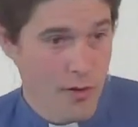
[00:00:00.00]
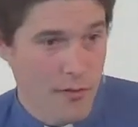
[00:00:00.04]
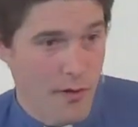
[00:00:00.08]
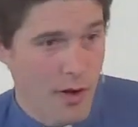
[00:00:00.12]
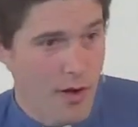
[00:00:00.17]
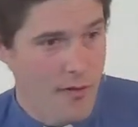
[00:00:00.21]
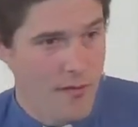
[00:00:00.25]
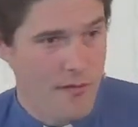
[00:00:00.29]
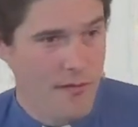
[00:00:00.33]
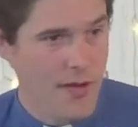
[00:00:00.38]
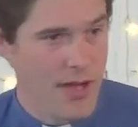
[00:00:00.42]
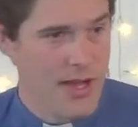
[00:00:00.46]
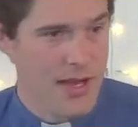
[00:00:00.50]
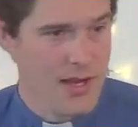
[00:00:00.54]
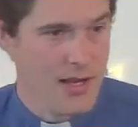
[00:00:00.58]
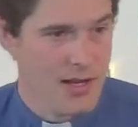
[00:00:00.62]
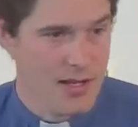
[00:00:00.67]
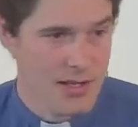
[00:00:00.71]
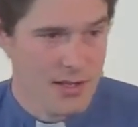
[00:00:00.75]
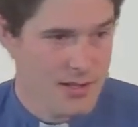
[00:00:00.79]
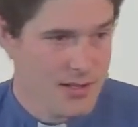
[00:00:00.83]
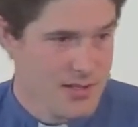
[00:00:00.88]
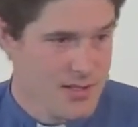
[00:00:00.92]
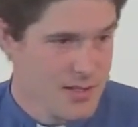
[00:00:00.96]
of our
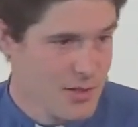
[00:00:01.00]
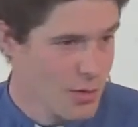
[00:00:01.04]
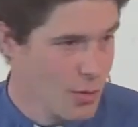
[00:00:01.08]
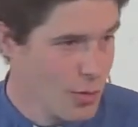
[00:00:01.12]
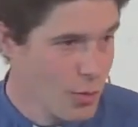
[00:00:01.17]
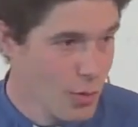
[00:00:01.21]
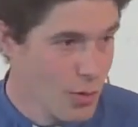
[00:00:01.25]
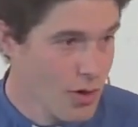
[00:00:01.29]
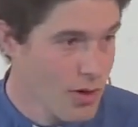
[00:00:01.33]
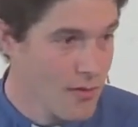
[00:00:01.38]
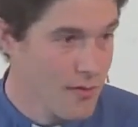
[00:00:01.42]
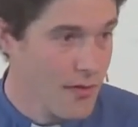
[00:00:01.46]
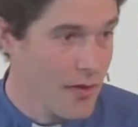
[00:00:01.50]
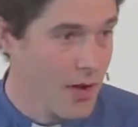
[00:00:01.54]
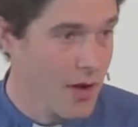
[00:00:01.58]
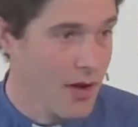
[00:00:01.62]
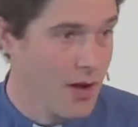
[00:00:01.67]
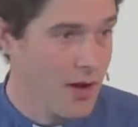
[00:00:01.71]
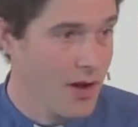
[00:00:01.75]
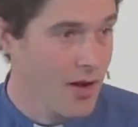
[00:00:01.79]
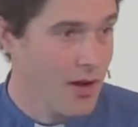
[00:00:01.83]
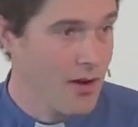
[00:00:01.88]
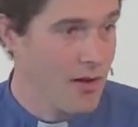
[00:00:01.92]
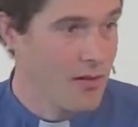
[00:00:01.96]
failures, all of
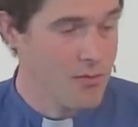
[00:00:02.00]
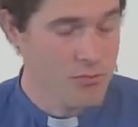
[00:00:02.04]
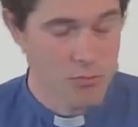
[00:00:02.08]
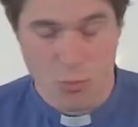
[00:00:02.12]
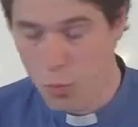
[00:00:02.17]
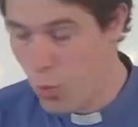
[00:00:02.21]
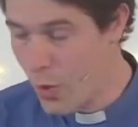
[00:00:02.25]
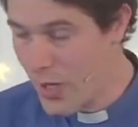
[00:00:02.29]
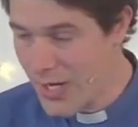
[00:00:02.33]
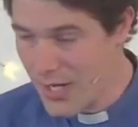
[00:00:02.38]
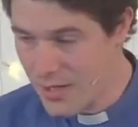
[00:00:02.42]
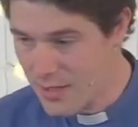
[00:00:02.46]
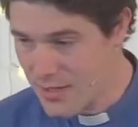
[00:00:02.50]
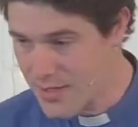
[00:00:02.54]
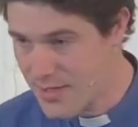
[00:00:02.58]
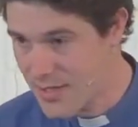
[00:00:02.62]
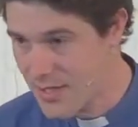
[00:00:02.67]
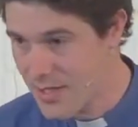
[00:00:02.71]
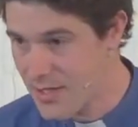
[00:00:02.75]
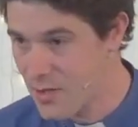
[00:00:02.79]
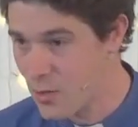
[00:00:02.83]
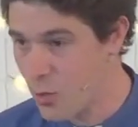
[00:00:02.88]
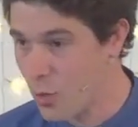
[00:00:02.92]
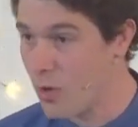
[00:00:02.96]
our
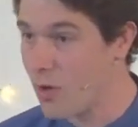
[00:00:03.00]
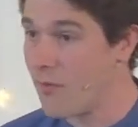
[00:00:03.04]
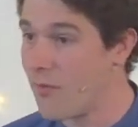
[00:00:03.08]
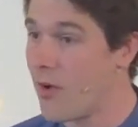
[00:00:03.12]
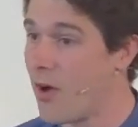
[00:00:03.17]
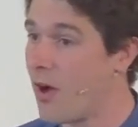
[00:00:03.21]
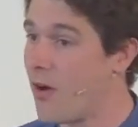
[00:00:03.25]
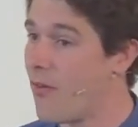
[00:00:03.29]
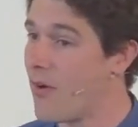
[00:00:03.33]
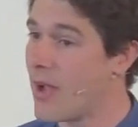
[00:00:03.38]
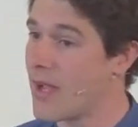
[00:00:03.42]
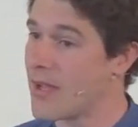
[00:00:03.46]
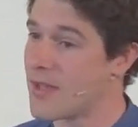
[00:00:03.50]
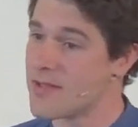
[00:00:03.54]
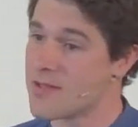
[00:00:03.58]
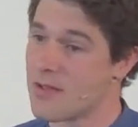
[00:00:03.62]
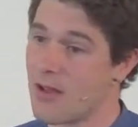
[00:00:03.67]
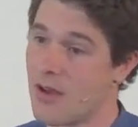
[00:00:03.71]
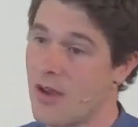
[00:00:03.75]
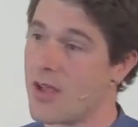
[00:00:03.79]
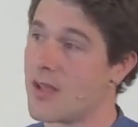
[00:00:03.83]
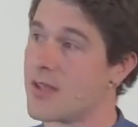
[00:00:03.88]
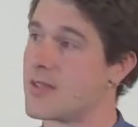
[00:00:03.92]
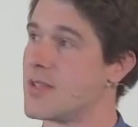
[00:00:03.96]
weaknesses, all of our
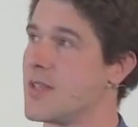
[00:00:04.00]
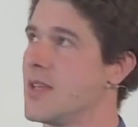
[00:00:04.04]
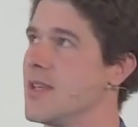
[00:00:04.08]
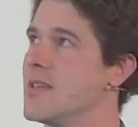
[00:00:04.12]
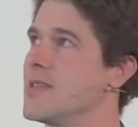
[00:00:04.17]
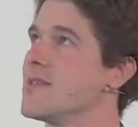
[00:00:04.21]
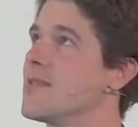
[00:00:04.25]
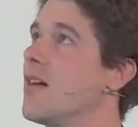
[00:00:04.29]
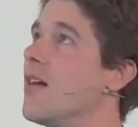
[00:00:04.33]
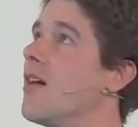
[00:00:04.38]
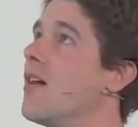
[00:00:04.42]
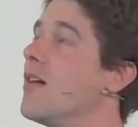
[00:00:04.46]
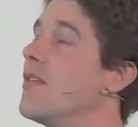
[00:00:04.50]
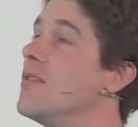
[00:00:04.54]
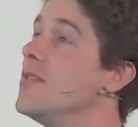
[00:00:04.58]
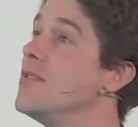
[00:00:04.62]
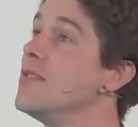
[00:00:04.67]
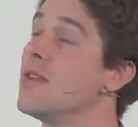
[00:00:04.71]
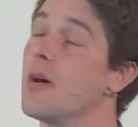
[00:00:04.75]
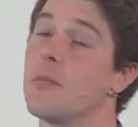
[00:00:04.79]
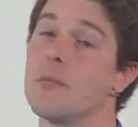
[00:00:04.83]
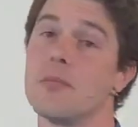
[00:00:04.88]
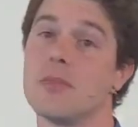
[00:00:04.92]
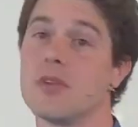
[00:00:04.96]
anxieties, our
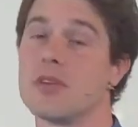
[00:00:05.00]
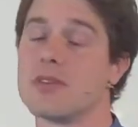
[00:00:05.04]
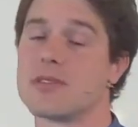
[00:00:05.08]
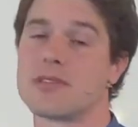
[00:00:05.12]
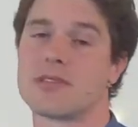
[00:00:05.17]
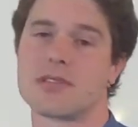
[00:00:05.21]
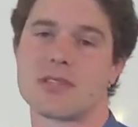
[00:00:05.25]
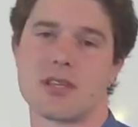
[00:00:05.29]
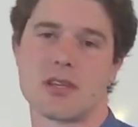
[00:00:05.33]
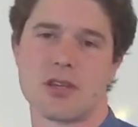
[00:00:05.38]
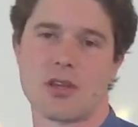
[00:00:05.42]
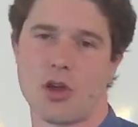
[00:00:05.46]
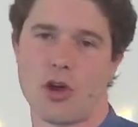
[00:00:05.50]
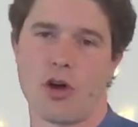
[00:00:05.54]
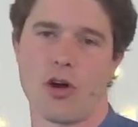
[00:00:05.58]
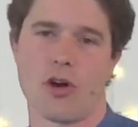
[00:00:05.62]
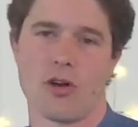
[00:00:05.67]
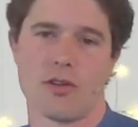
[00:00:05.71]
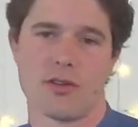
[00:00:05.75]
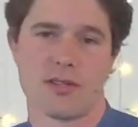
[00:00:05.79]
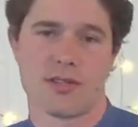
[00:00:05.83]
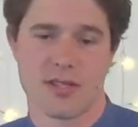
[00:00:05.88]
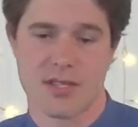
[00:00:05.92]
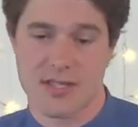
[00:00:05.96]
numbness to
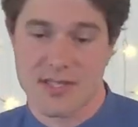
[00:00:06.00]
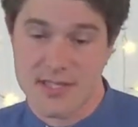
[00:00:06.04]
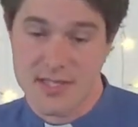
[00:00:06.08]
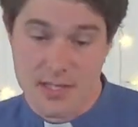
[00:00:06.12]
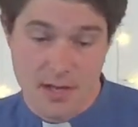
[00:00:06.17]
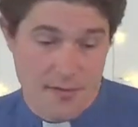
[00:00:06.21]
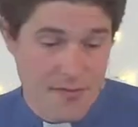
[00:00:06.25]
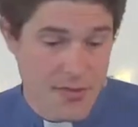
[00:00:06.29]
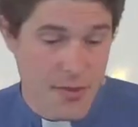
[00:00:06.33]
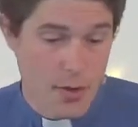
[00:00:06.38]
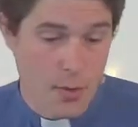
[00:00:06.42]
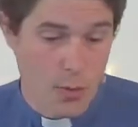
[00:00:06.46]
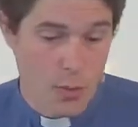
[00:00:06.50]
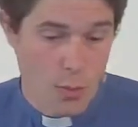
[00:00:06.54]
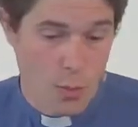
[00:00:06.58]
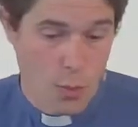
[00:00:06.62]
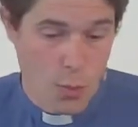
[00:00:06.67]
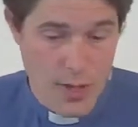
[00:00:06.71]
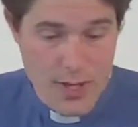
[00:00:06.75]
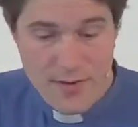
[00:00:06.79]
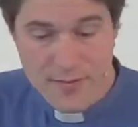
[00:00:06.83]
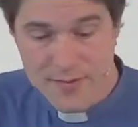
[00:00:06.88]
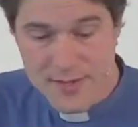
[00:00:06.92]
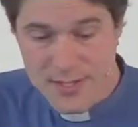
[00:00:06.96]
God, the stuff that
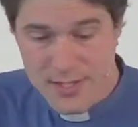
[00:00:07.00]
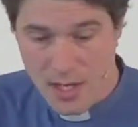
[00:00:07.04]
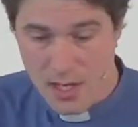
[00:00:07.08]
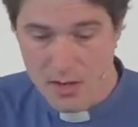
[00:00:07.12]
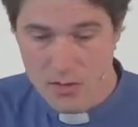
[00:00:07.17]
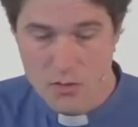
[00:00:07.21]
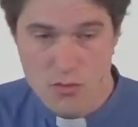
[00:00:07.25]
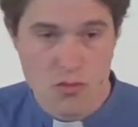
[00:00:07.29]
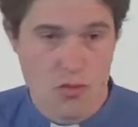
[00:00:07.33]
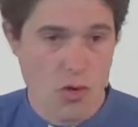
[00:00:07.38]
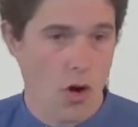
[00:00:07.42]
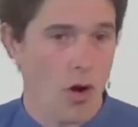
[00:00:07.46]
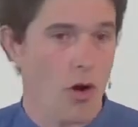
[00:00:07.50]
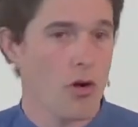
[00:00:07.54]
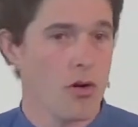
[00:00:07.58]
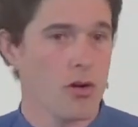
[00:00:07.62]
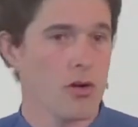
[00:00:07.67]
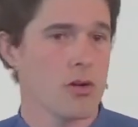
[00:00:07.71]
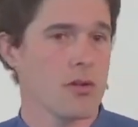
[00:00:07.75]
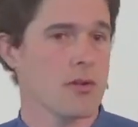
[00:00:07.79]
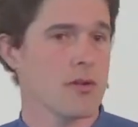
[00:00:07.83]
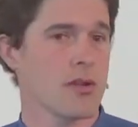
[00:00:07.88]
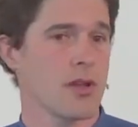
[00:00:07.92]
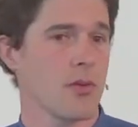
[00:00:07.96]
we've done
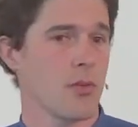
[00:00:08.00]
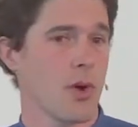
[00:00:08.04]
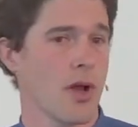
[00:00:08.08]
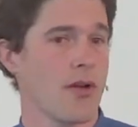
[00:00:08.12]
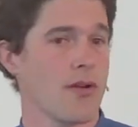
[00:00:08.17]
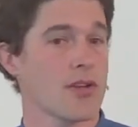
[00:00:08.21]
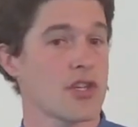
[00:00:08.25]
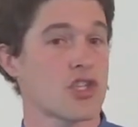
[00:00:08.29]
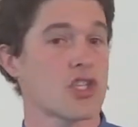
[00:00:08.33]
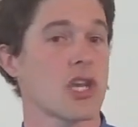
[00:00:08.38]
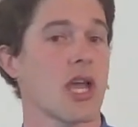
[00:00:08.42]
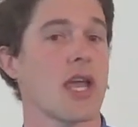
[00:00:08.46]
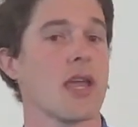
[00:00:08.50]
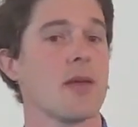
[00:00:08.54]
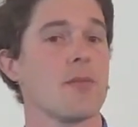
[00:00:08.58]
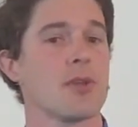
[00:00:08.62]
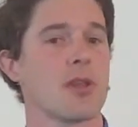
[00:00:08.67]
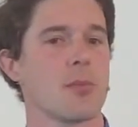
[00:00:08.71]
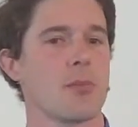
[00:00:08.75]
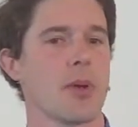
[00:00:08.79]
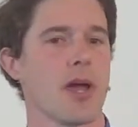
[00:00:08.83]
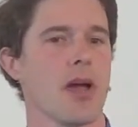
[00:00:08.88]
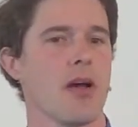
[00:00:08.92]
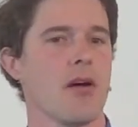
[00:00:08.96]
wrong, that we're ashamed
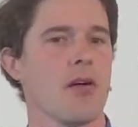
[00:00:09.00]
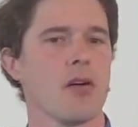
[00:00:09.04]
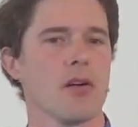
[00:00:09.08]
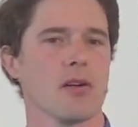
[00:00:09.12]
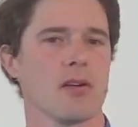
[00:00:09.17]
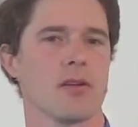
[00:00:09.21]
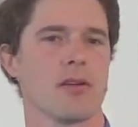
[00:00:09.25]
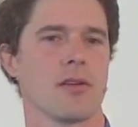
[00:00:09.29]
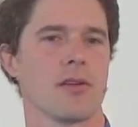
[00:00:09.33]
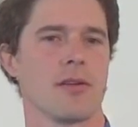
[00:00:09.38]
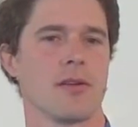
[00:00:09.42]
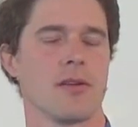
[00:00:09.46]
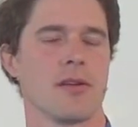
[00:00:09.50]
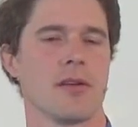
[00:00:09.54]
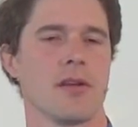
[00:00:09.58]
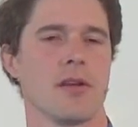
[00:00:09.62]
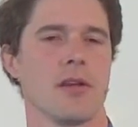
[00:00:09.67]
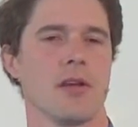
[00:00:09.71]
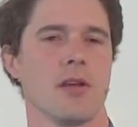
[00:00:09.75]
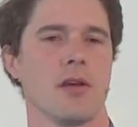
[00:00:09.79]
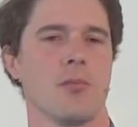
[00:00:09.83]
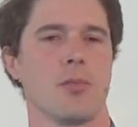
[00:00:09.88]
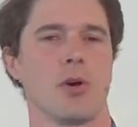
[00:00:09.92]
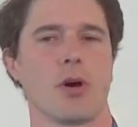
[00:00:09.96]
about,
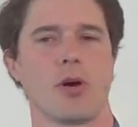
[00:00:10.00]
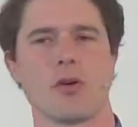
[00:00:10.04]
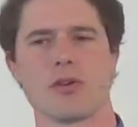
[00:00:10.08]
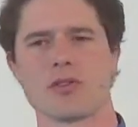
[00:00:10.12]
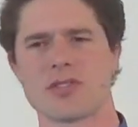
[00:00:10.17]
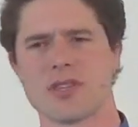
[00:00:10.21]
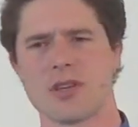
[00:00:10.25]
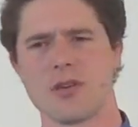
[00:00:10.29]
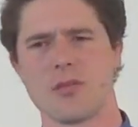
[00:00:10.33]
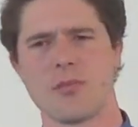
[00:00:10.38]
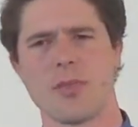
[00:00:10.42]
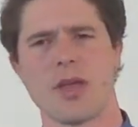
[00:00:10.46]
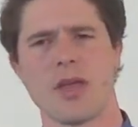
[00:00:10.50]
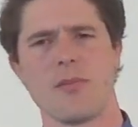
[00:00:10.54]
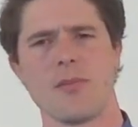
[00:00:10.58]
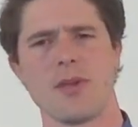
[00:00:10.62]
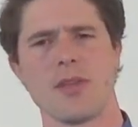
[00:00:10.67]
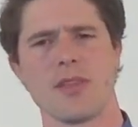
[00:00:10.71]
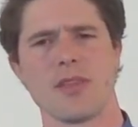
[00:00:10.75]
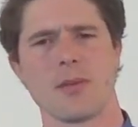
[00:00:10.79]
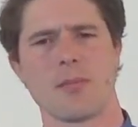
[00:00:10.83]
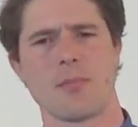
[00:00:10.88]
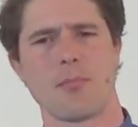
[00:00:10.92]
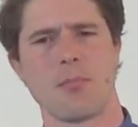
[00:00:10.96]
but also
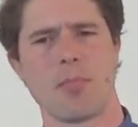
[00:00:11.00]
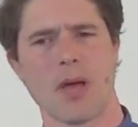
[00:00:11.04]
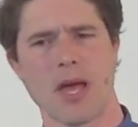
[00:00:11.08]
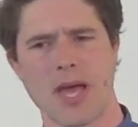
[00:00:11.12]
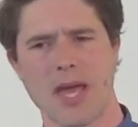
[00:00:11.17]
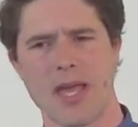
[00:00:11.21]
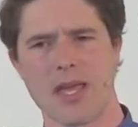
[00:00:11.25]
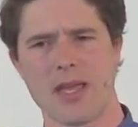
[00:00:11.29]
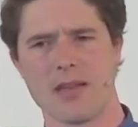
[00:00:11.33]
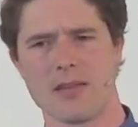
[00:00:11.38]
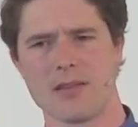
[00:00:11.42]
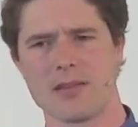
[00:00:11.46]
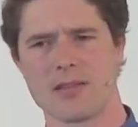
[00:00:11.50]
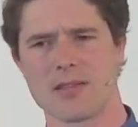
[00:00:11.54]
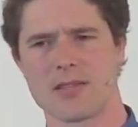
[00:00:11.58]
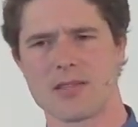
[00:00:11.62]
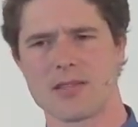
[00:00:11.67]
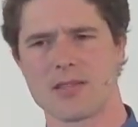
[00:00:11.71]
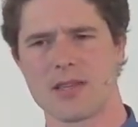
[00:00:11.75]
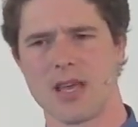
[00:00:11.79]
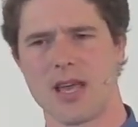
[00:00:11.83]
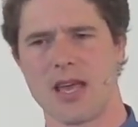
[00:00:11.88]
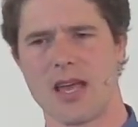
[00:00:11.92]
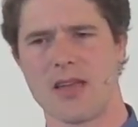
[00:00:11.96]
maybe the
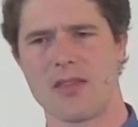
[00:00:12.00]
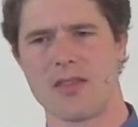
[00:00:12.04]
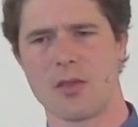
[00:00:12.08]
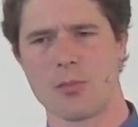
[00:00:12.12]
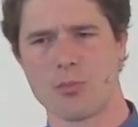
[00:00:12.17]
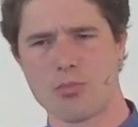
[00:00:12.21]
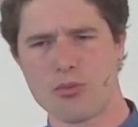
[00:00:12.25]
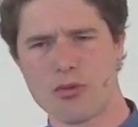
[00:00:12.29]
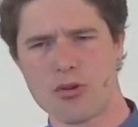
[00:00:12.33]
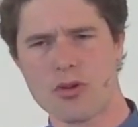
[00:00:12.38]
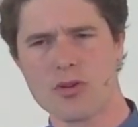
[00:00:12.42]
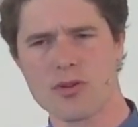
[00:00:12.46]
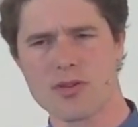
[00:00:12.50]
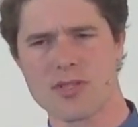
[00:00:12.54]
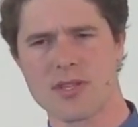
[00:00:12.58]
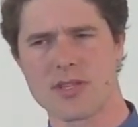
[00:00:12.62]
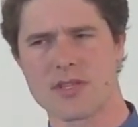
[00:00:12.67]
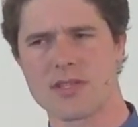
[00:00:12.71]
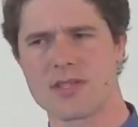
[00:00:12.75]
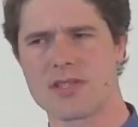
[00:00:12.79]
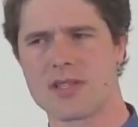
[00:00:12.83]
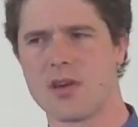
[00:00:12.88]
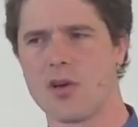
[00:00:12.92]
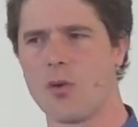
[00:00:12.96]
pains and the
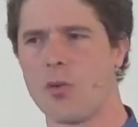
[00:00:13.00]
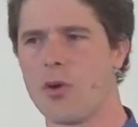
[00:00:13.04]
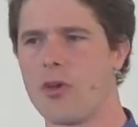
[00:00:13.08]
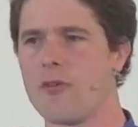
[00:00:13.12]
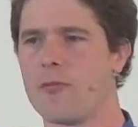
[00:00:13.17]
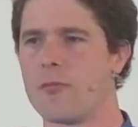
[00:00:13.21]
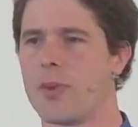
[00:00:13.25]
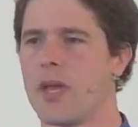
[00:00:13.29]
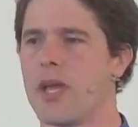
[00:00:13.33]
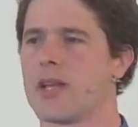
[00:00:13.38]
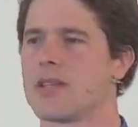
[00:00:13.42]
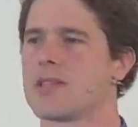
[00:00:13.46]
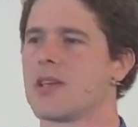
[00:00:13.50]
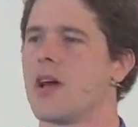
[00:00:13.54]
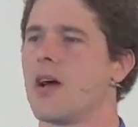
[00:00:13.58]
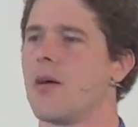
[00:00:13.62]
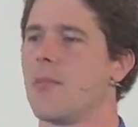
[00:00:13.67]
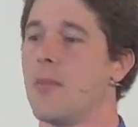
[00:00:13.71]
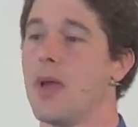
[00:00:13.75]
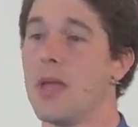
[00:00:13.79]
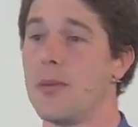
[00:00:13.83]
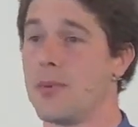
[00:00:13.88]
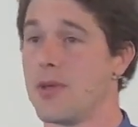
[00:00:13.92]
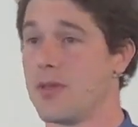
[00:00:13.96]
bruises that we've picked
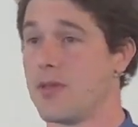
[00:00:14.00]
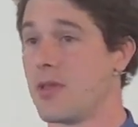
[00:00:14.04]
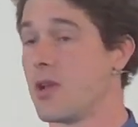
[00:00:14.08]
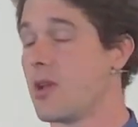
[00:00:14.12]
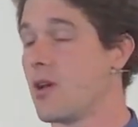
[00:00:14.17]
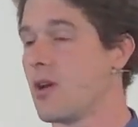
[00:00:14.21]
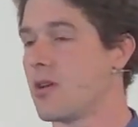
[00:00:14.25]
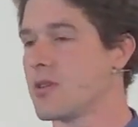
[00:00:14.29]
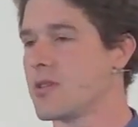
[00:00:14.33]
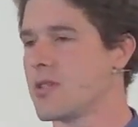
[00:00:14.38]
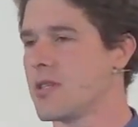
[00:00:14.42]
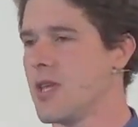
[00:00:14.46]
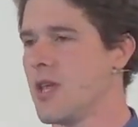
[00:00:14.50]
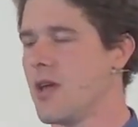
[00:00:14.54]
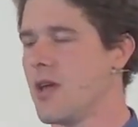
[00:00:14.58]
up, maybe in the last